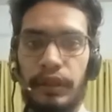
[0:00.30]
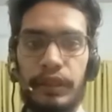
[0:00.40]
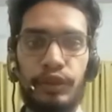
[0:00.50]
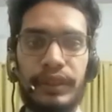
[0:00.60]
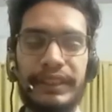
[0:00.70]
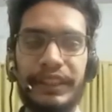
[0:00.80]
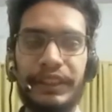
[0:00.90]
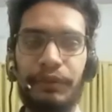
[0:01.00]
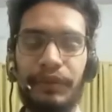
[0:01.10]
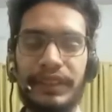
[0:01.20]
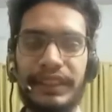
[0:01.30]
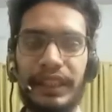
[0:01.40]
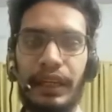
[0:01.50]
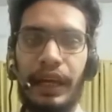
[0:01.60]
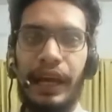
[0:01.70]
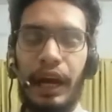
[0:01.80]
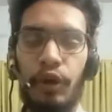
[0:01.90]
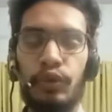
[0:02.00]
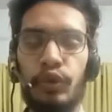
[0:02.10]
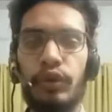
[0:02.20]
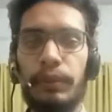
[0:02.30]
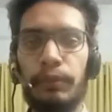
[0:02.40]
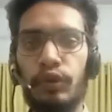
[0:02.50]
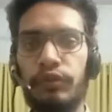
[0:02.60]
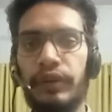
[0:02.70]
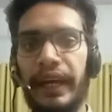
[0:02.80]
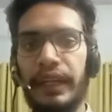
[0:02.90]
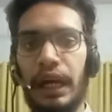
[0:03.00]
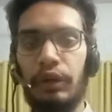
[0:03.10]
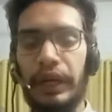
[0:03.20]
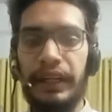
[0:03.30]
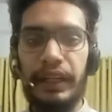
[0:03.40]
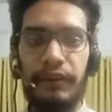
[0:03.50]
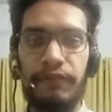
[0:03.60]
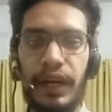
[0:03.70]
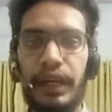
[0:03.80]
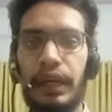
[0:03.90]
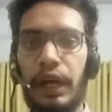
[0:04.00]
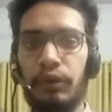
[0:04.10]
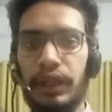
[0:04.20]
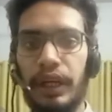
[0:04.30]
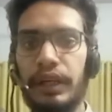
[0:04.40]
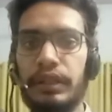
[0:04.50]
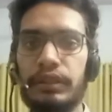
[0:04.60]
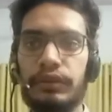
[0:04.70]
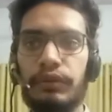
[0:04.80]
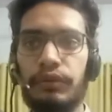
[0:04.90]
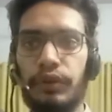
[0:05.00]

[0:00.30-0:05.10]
So in this session, we will see how to remove and identify outliers